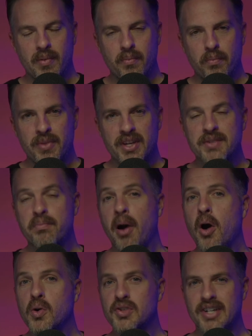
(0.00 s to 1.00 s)
This
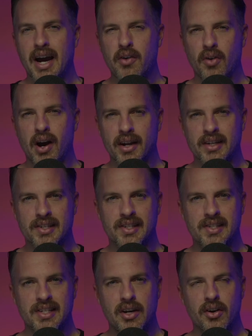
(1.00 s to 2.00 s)
post-ironic
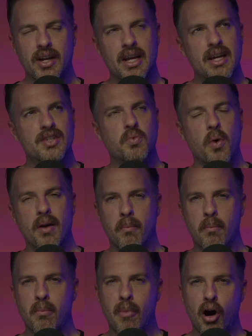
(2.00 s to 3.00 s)
sincerity is what
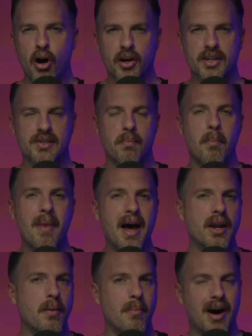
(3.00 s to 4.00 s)
marks
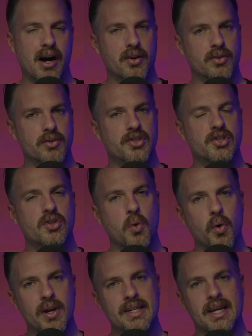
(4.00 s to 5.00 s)
metamodern
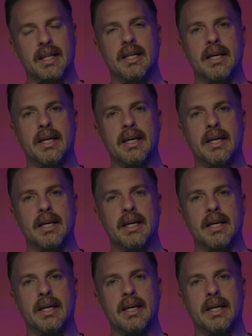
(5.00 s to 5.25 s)
storytelling